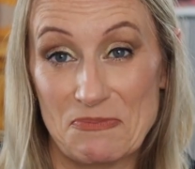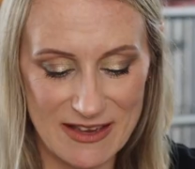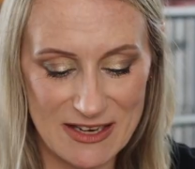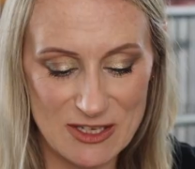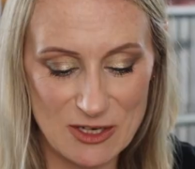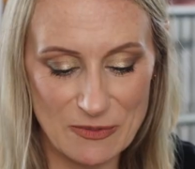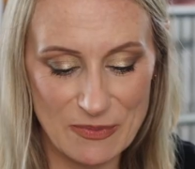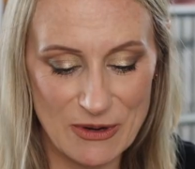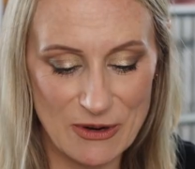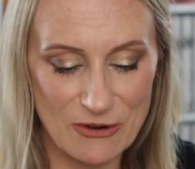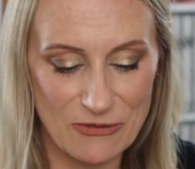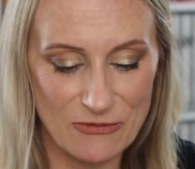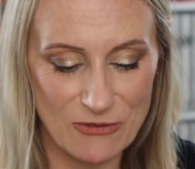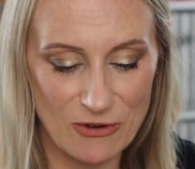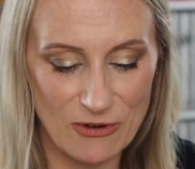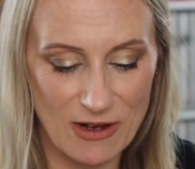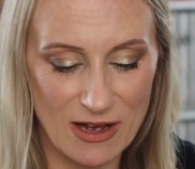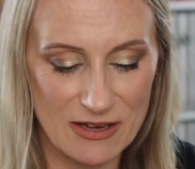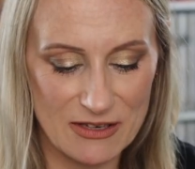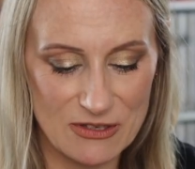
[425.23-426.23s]
These are
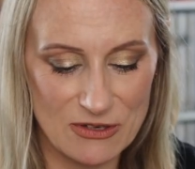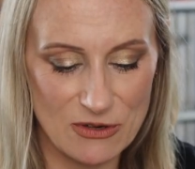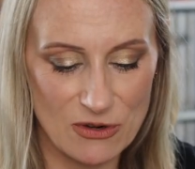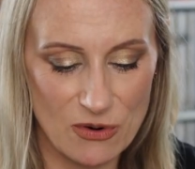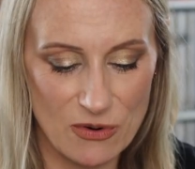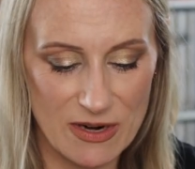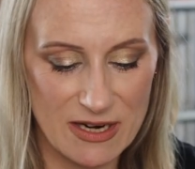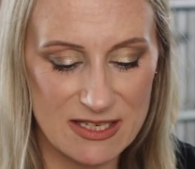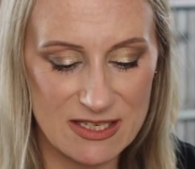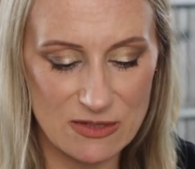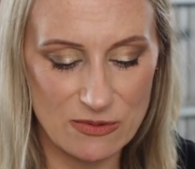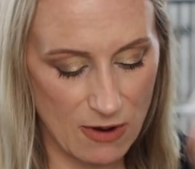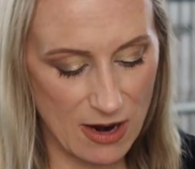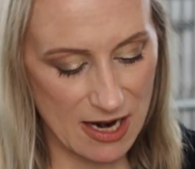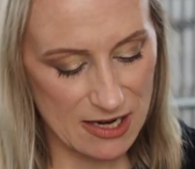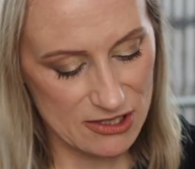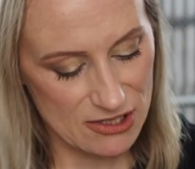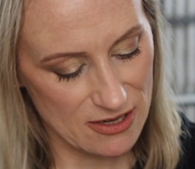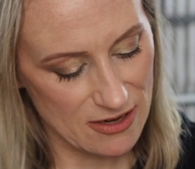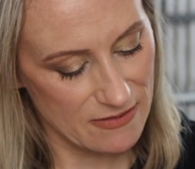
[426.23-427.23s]
beautiful. I'll do a quick
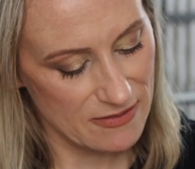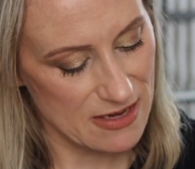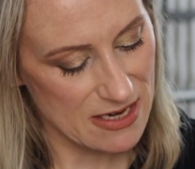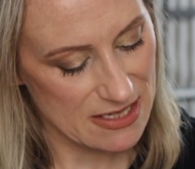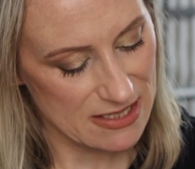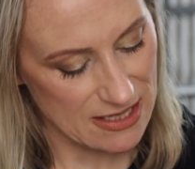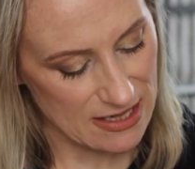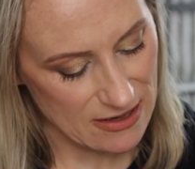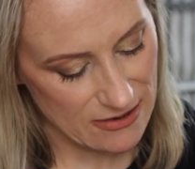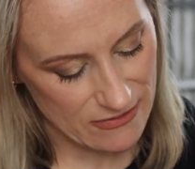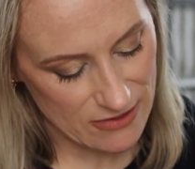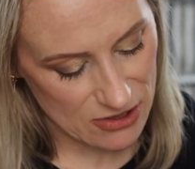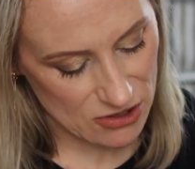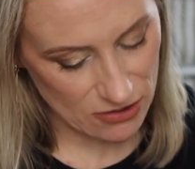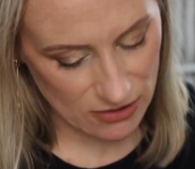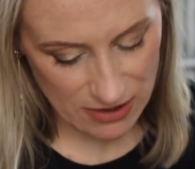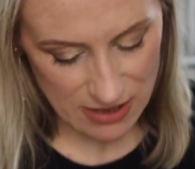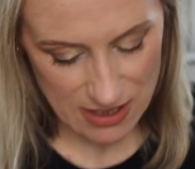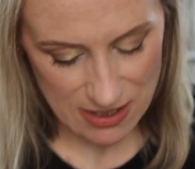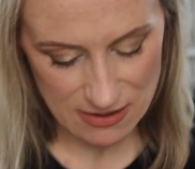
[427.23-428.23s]
swatch of these
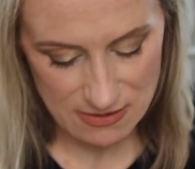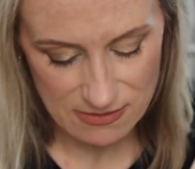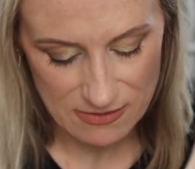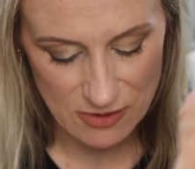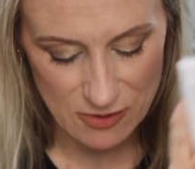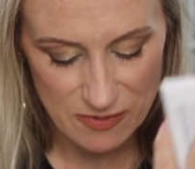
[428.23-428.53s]
individually.